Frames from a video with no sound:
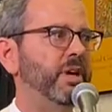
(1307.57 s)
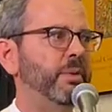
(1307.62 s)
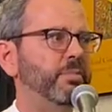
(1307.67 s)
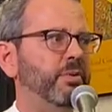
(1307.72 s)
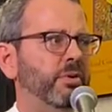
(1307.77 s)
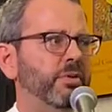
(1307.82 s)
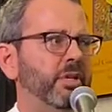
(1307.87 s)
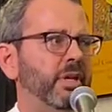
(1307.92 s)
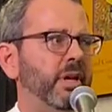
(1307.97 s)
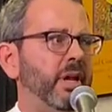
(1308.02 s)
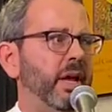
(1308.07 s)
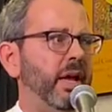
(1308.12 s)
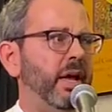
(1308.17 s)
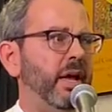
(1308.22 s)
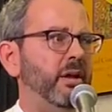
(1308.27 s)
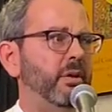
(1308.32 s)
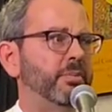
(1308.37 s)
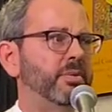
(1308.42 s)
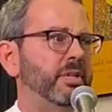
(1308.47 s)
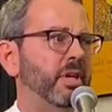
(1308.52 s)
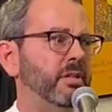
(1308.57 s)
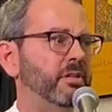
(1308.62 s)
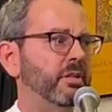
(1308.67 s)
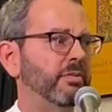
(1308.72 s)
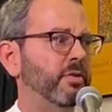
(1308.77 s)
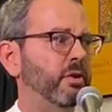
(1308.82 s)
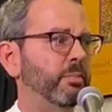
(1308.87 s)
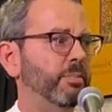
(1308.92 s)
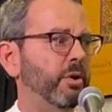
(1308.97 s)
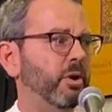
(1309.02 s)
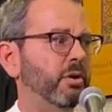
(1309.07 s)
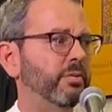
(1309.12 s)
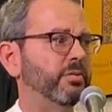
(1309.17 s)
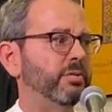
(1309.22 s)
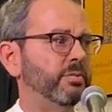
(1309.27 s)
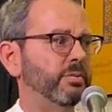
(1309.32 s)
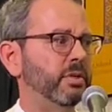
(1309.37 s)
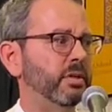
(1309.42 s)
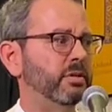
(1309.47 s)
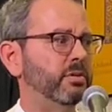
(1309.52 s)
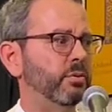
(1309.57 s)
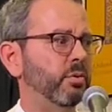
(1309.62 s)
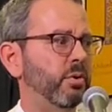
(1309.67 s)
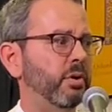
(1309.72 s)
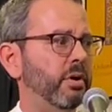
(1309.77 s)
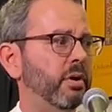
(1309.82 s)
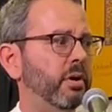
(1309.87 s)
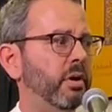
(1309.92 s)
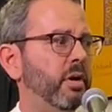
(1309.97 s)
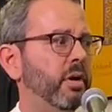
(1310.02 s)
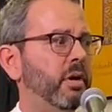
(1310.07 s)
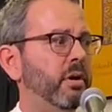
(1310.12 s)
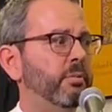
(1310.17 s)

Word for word: people that had obsessive compulsive disorder